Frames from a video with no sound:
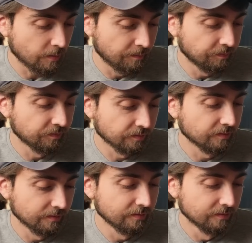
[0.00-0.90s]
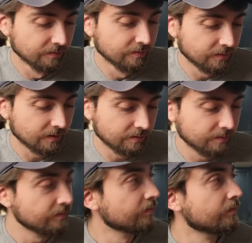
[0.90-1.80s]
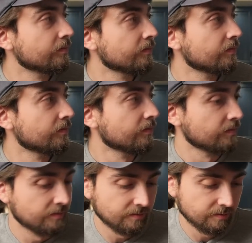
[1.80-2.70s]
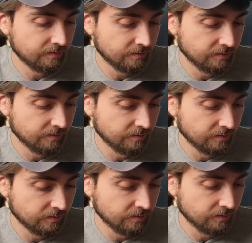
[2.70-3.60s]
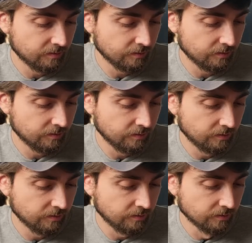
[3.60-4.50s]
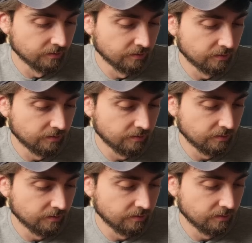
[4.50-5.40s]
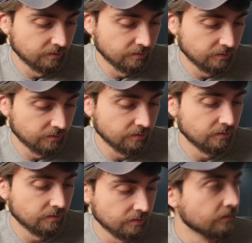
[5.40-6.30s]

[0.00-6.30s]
This person isn't speaking.